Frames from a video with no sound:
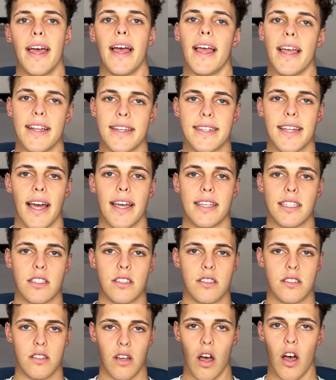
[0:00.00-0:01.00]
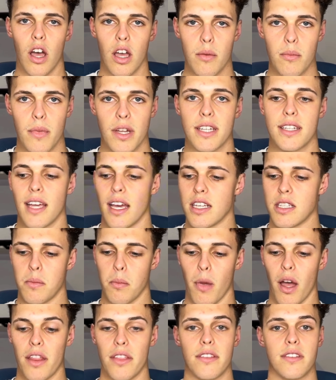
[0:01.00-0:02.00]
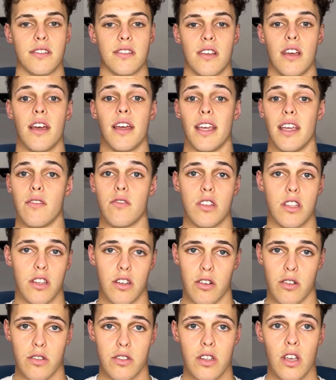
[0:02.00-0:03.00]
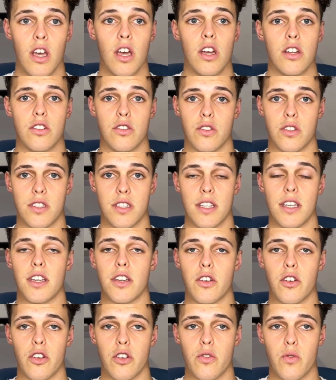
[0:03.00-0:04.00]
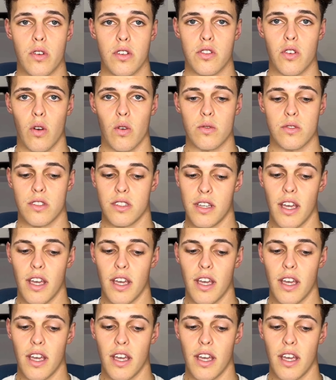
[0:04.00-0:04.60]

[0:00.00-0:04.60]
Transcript: It takes time, it takes months, even years to see good results.